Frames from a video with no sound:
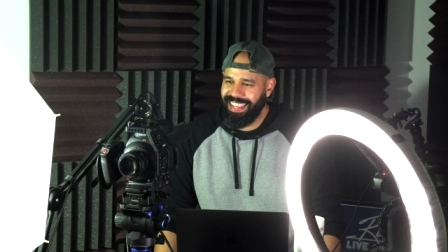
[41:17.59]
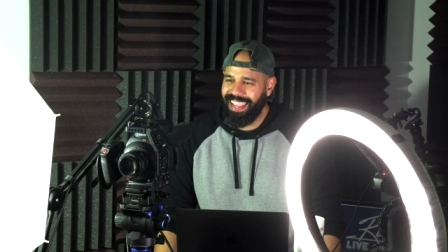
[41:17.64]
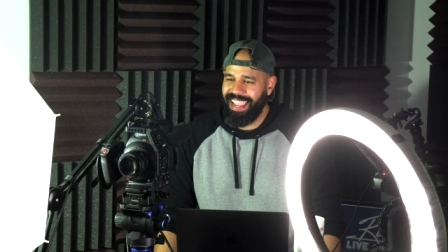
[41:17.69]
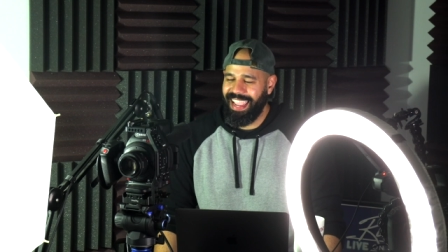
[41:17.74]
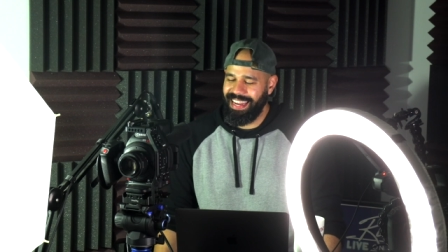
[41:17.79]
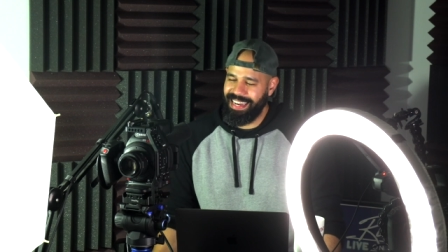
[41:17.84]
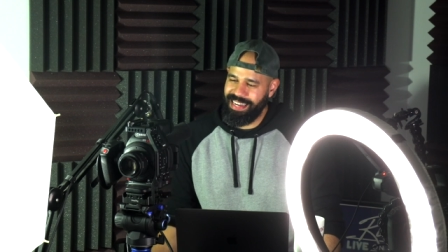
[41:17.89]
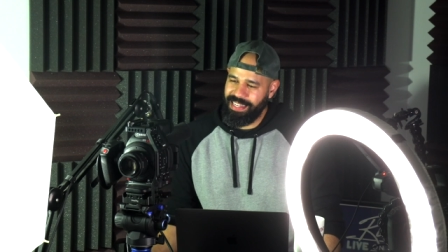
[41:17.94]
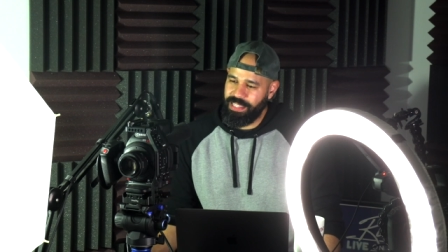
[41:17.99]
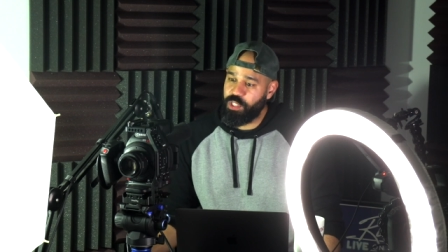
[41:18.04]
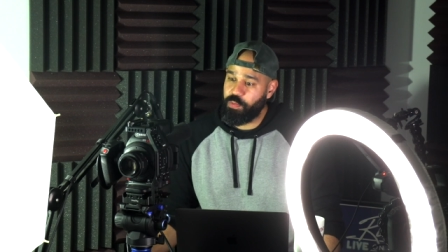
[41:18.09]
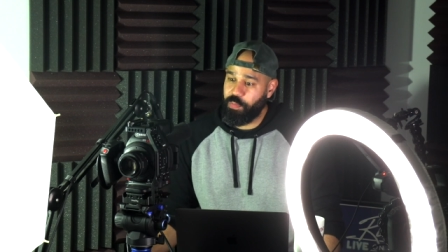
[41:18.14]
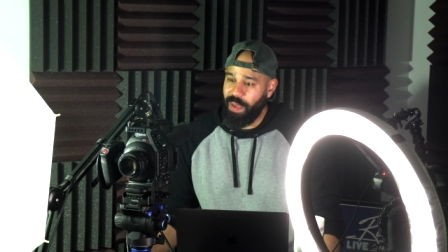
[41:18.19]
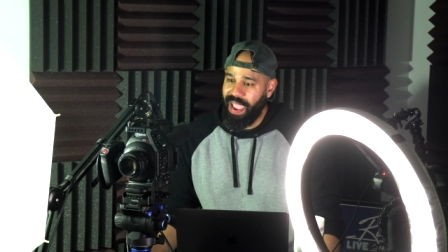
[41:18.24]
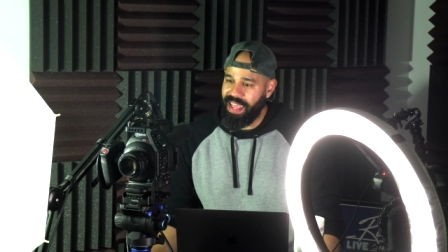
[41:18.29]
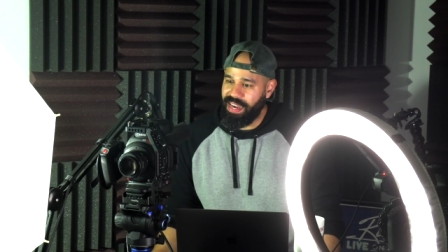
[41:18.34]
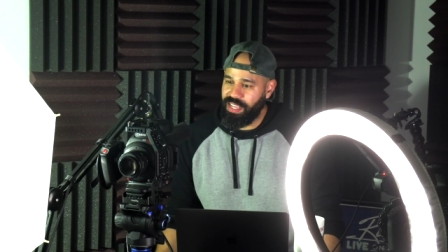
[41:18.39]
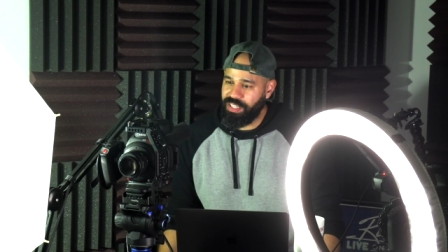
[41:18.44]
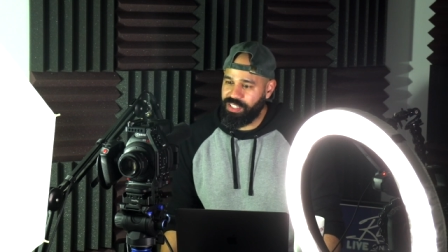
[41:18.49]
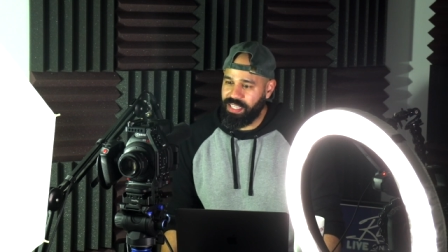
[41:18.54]
And in
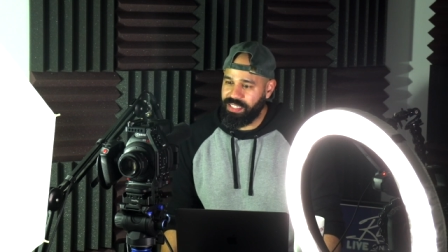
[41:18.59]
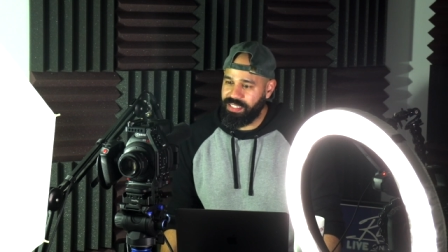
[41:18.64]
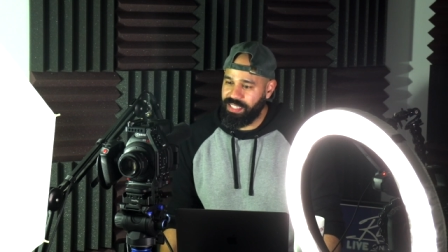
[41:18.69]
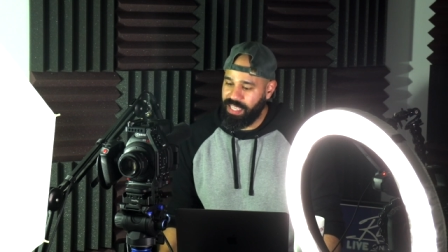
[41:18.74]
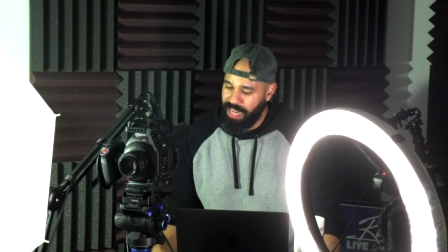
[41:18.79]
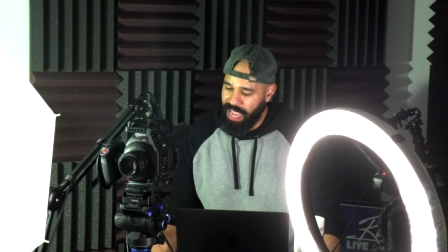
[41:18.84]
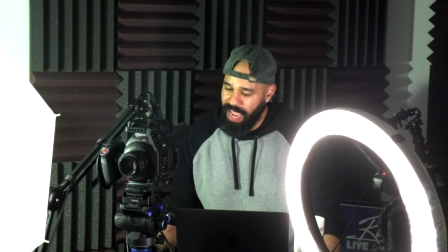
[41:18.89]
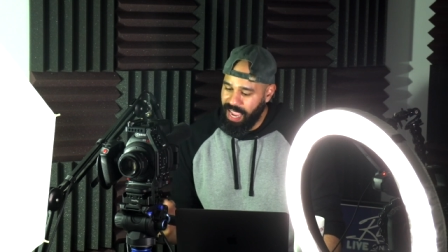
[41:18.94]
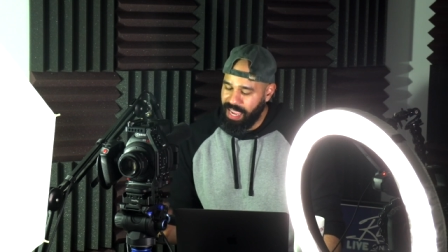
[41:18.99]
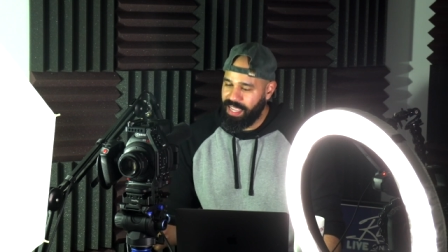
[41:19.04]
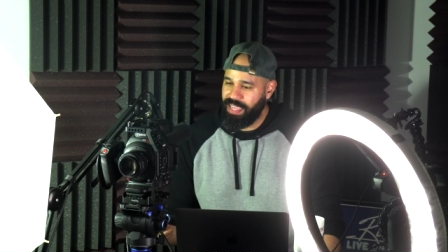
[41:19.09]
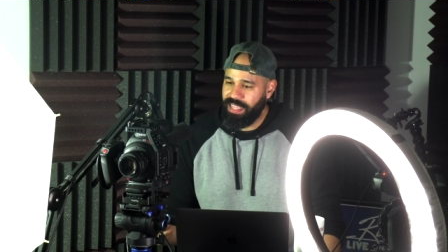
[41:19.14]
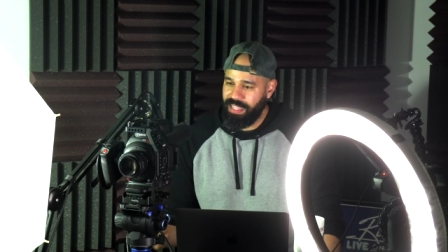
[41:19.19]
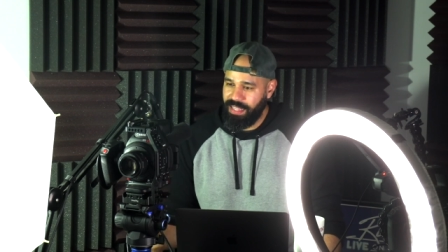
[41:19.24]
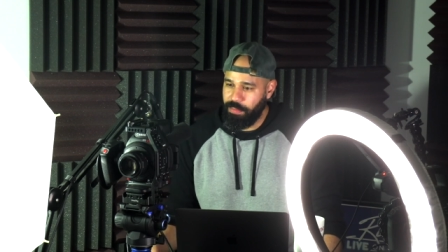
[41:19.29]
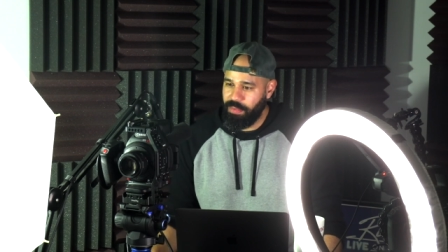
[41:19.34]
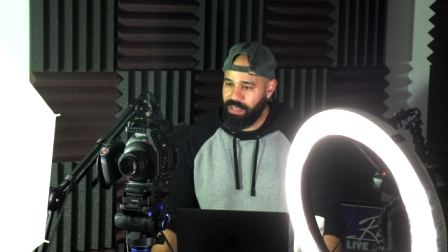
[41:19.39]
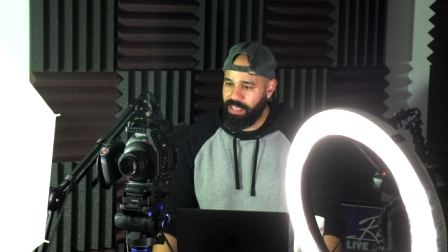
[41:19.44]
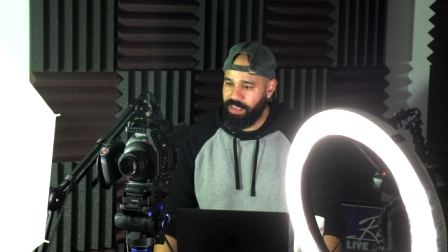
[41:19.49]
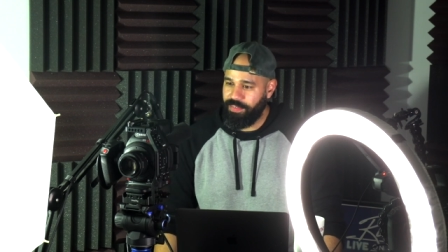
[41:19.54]
Spanish, I said, hey, let
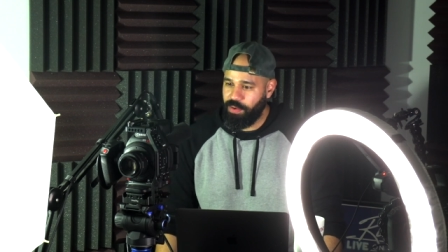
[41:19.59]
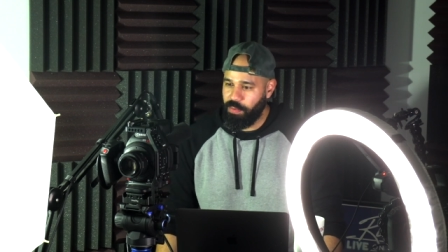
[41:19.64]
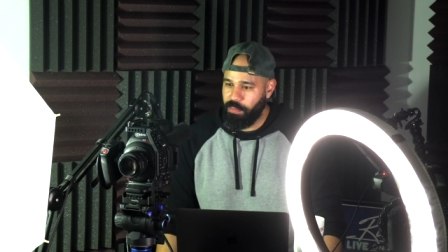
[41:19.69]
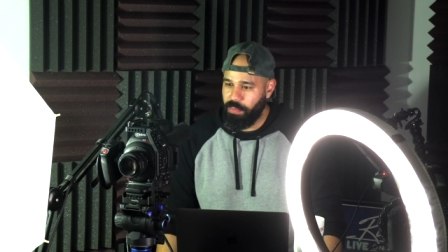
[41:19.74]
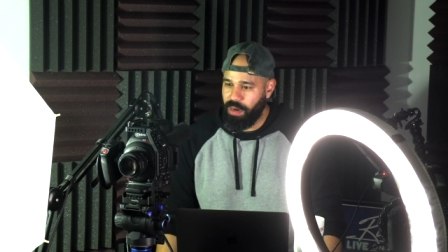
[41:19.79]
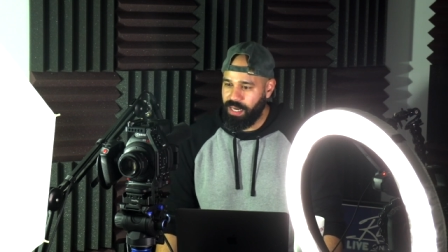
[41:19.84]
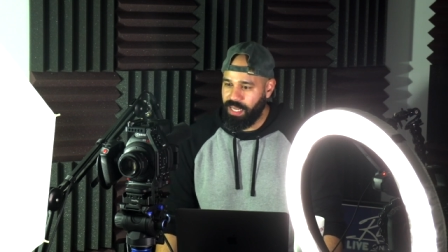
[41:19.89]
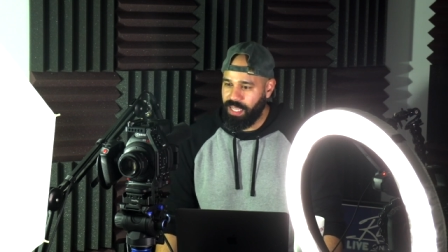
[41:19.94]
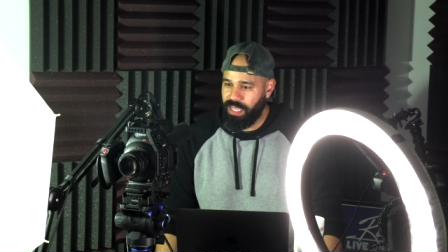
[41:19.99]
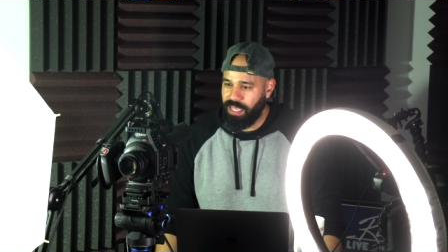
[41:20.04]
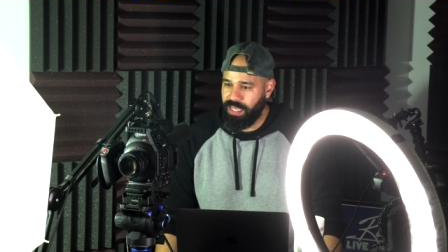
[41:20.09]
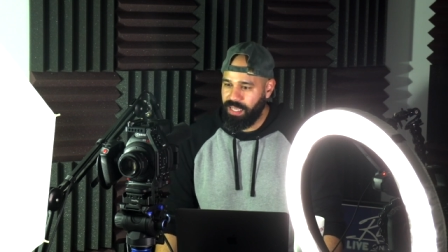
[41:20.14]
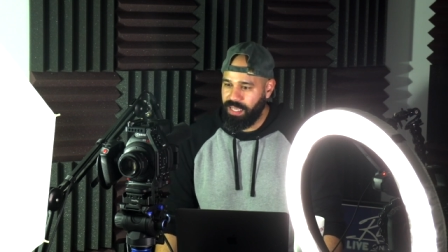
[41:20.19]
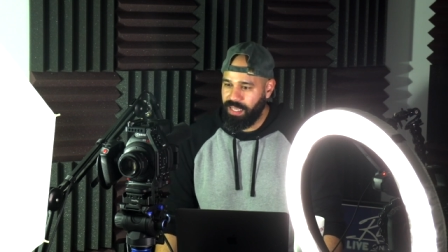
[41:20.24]
me give you money.